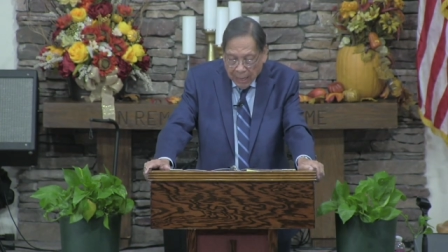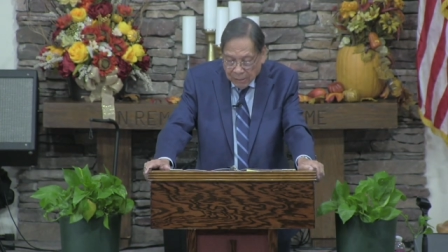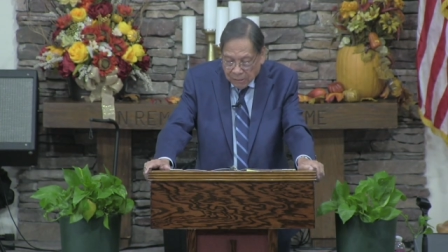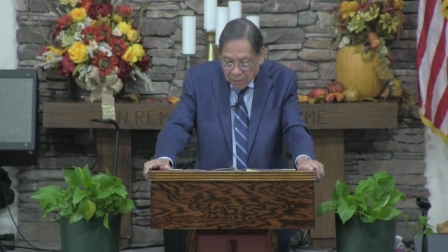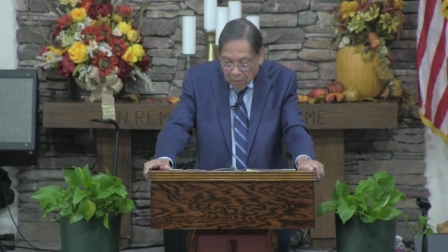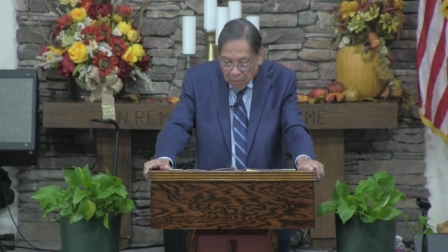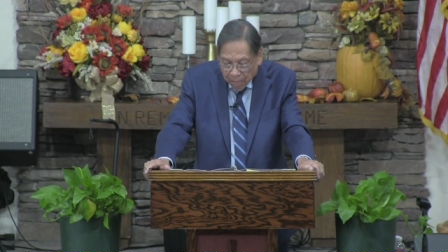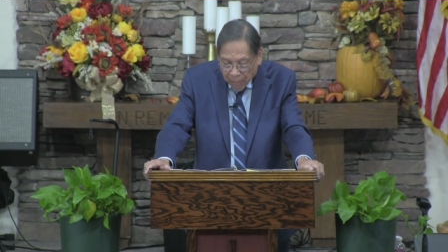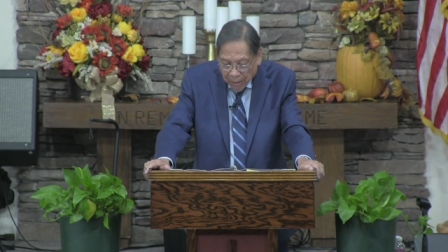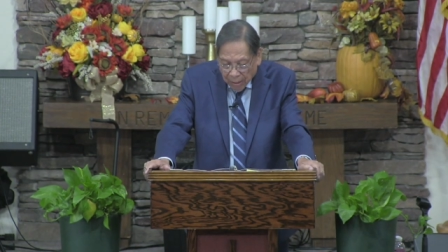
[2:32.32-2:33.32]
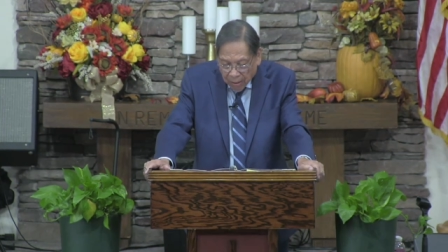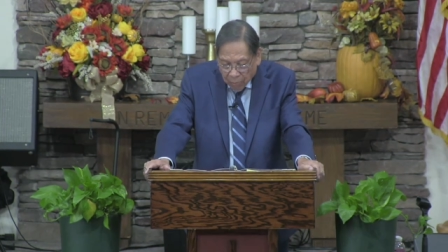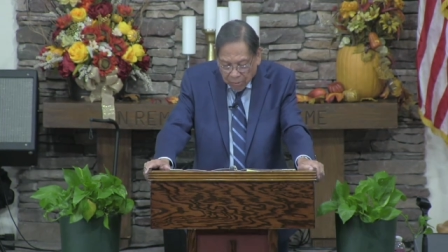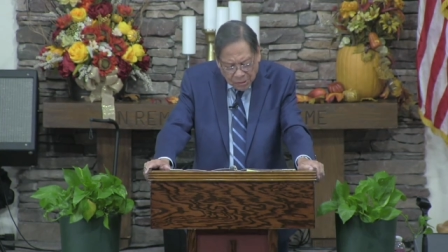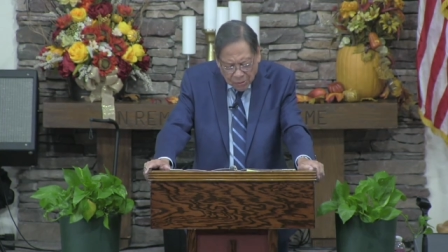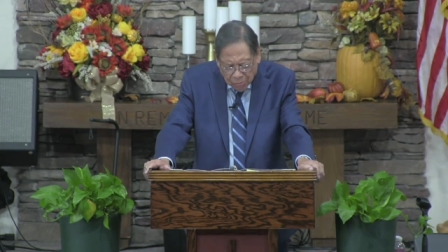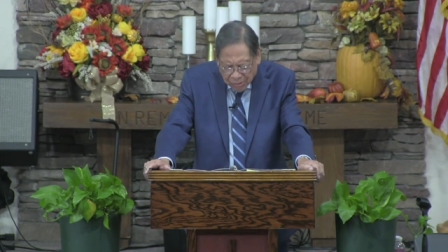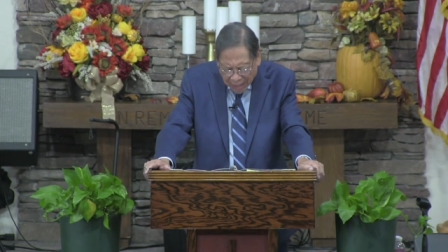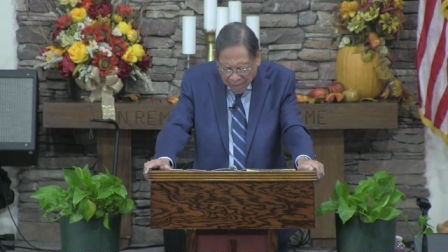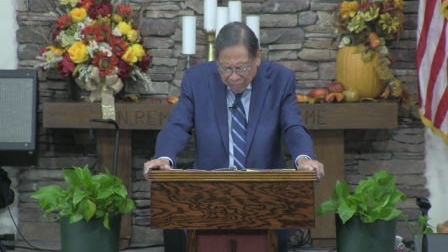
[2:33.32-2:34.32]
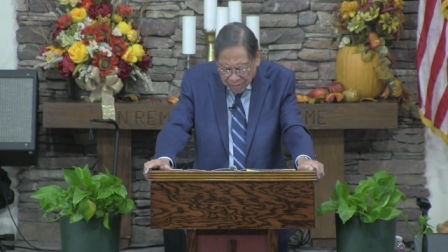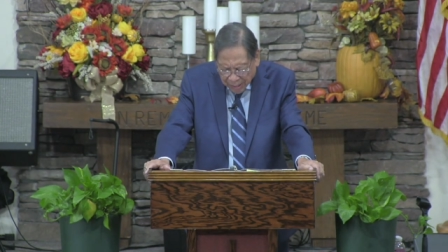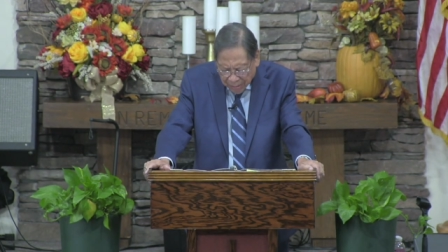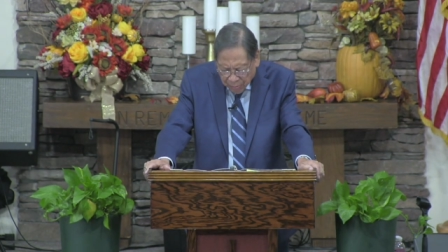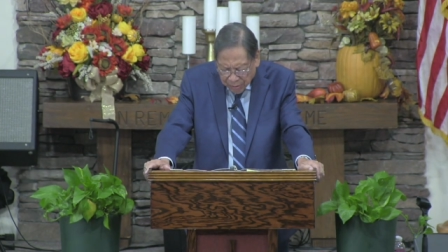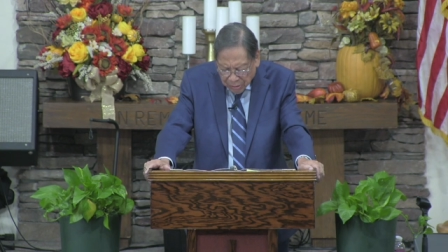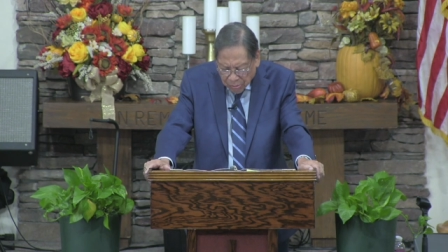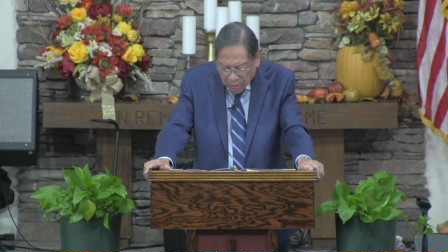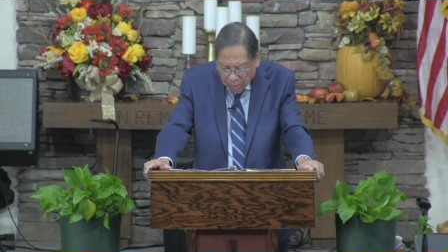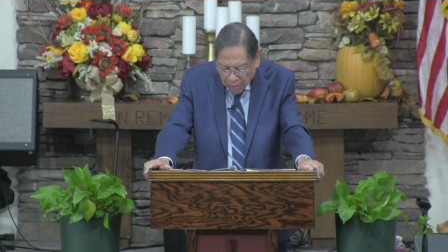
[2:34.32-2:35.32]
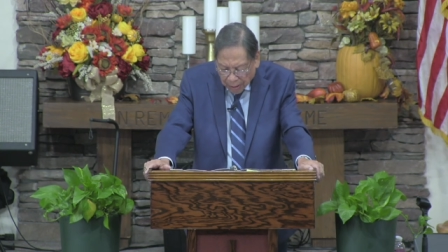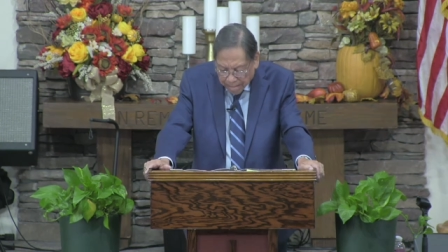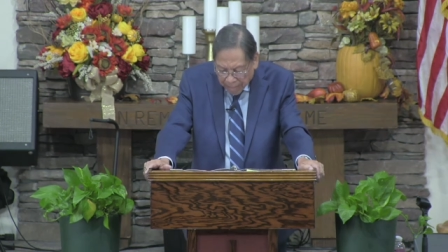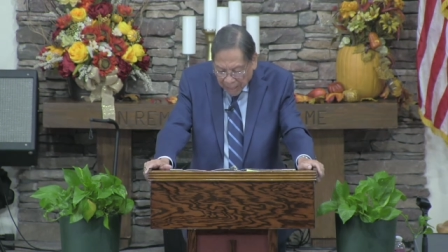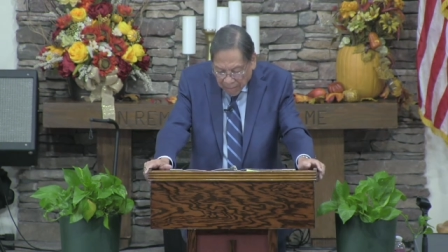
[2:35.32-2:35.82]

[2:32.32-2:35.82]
And so we're so thankful that we know the Lord.